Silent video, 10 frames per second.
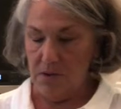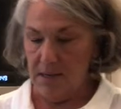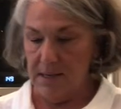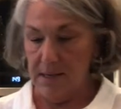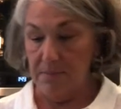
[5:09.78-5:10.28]
can
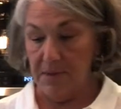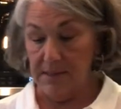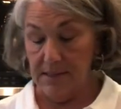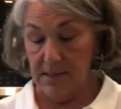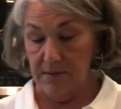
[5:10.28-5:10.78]
keep
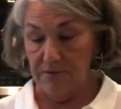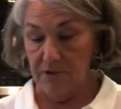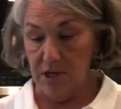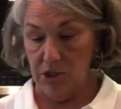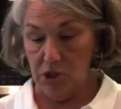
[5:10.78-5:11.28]
this in the
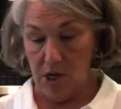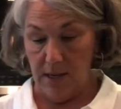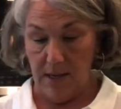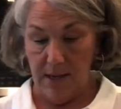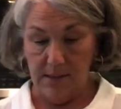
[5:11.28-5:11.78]
fridge,
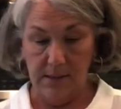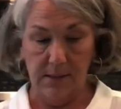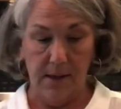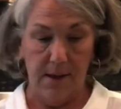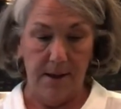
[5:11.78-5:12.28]
I
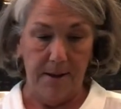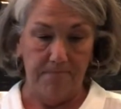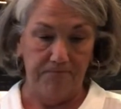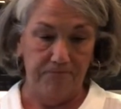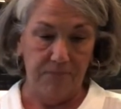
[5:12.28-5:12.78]
guess,
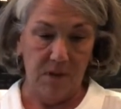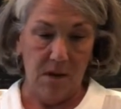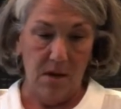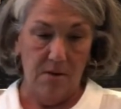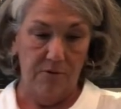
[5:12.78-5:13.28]

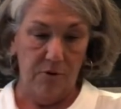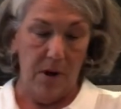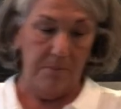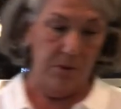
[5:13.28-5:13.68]
for up